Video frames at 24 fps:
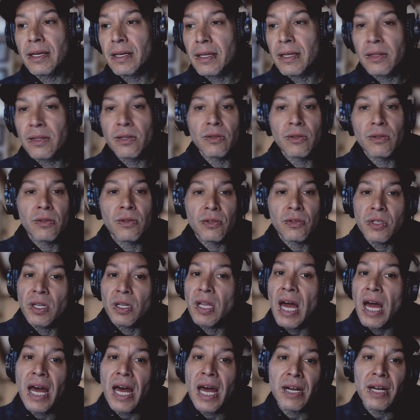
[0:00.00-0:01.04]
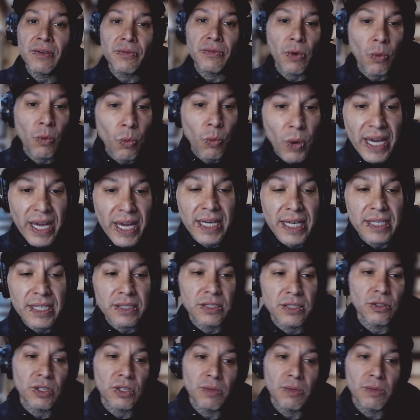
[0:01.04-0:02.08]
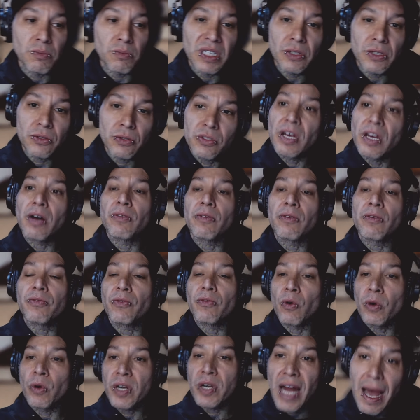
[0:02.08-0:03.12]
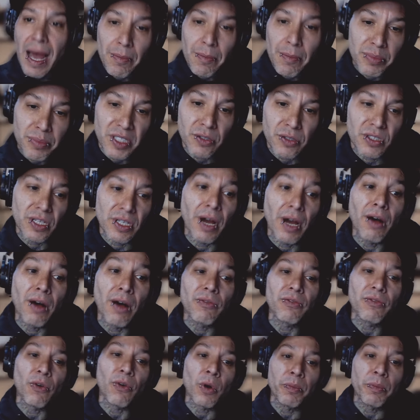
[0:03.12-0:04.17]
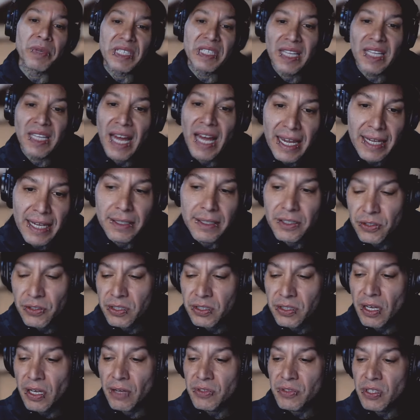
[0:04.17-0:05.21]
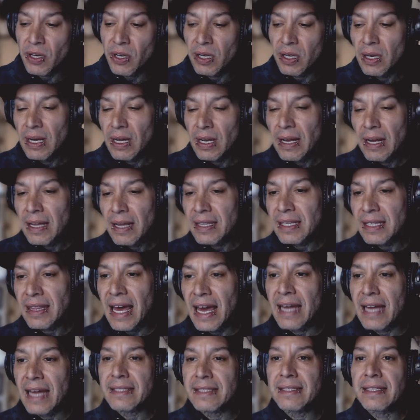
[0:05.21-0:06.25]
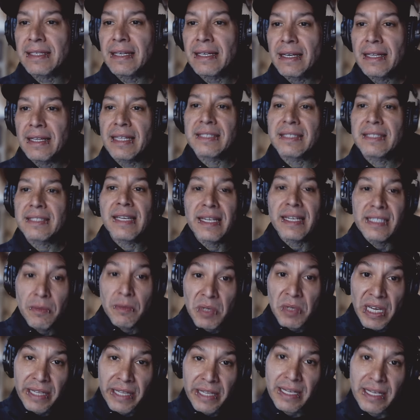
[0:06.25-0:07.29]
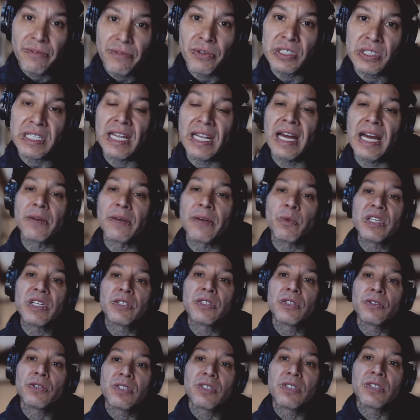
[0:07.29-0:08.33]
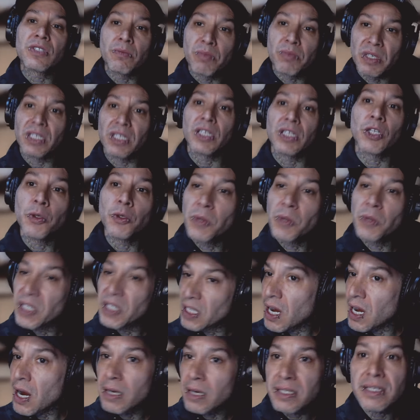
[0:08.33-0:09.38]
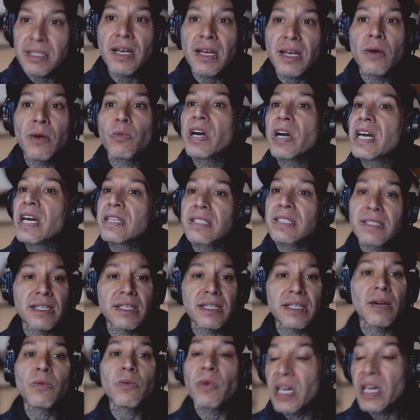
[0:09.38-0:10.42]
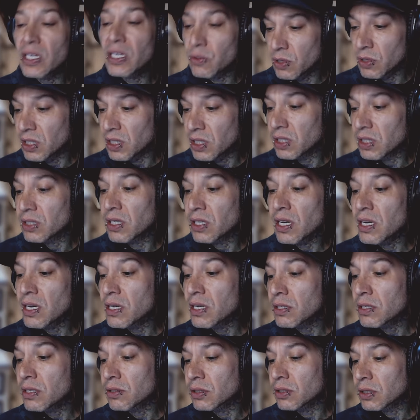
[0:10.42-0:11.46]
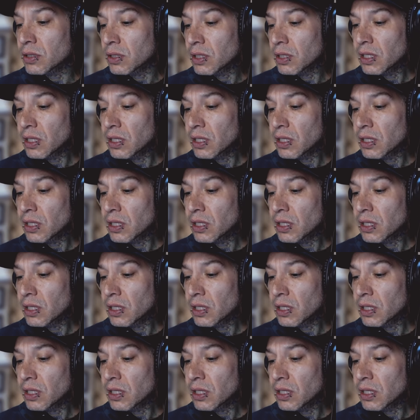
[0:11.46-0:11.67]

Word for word: there's a lot of ways you can be yourself or not be yourself or be lying to yourself. So I think that's that's the idea behind that first line. We choose to be who we are in some ways, in some ways we don't.